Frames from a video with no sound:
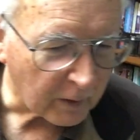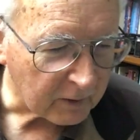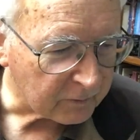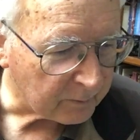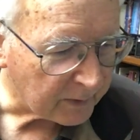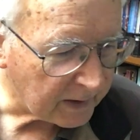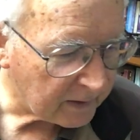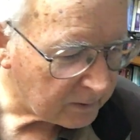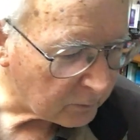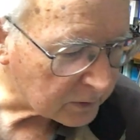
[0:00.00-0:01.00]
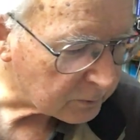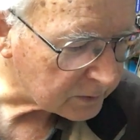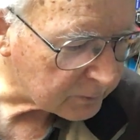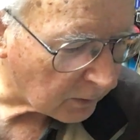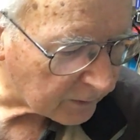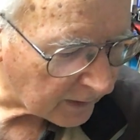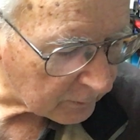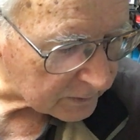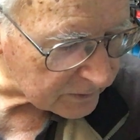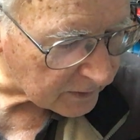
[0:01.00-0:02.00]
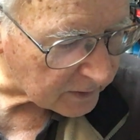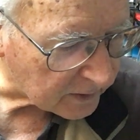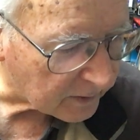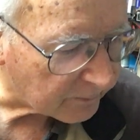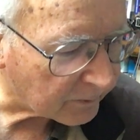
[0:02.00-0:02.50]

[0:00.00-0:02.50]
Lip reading: one of them there, which was what? That was the